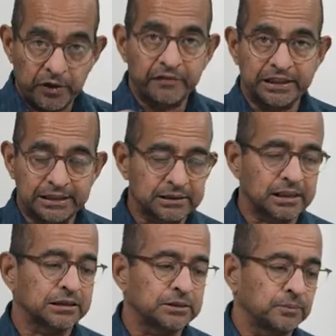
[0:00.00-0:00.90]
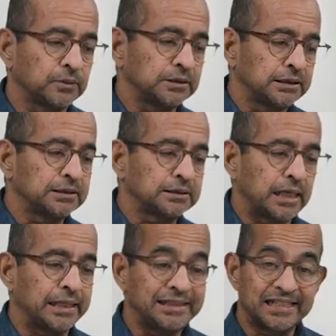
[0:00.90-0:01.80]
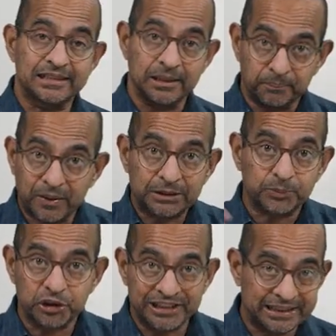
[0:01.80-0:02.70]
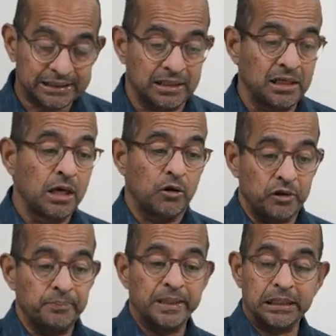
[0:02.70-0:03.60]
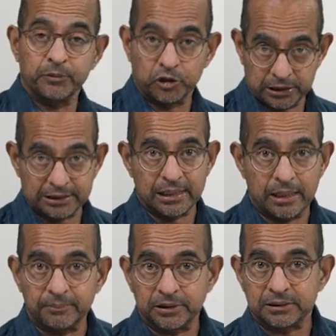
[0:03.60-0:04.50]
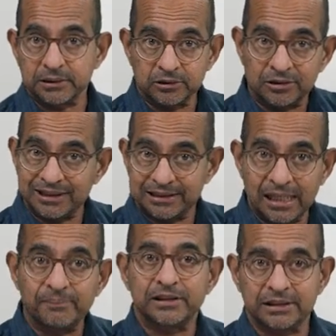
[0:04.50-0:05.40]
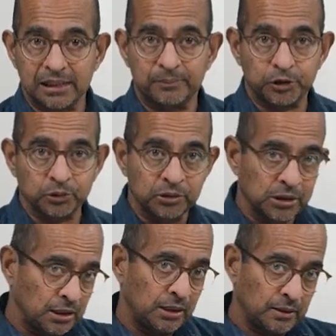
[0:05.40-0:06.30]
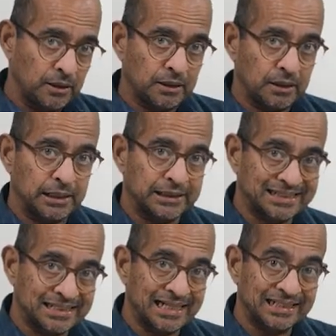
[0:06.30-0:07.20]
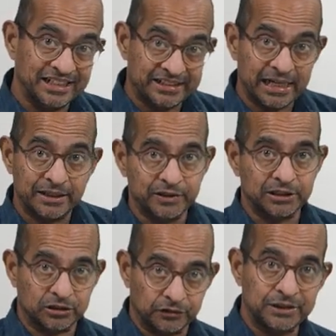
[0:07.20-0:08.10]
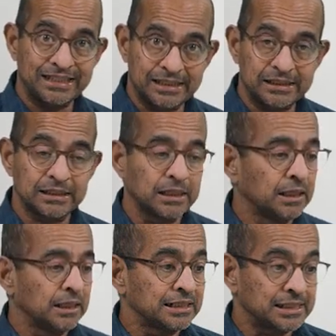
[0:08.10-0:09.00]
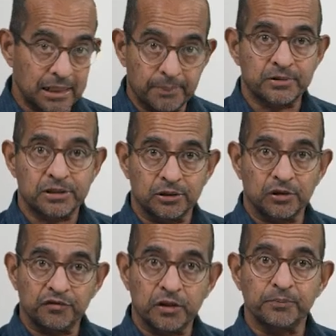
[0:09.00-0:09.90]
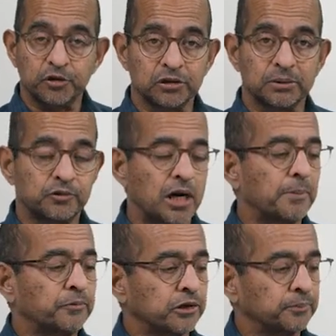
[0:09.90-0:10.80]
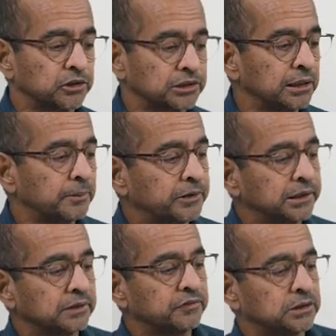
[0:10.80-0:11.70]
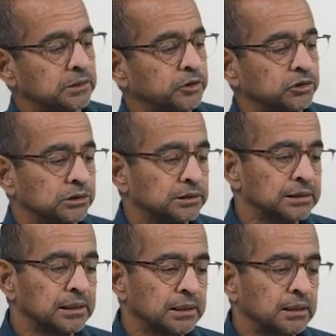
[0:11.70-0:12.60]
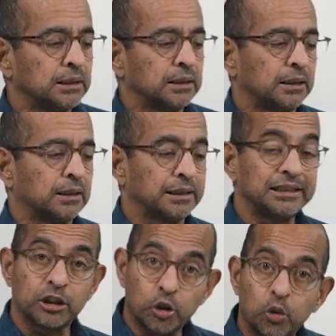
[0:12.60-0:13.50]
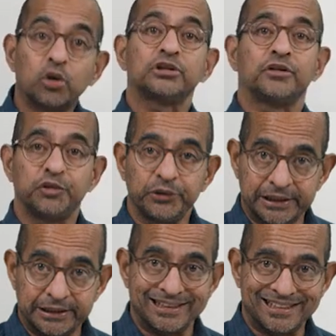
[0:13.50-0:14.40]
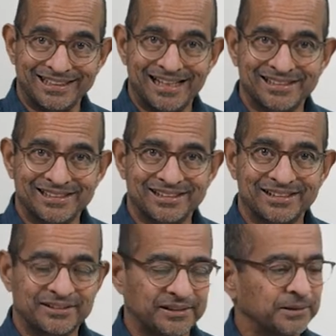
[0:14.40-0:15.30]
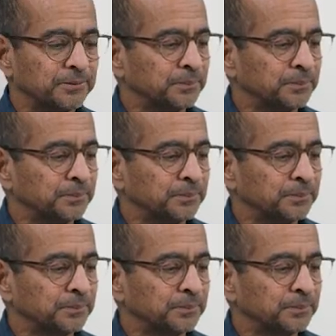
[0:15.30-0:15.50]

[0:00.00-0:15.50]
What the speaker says: we discuss these ideas in much more detail with many more examples. So the examples help you understand the relevance of these steps, of computing the prior and posterior predictive distributions in the course of doing a data analysis, right?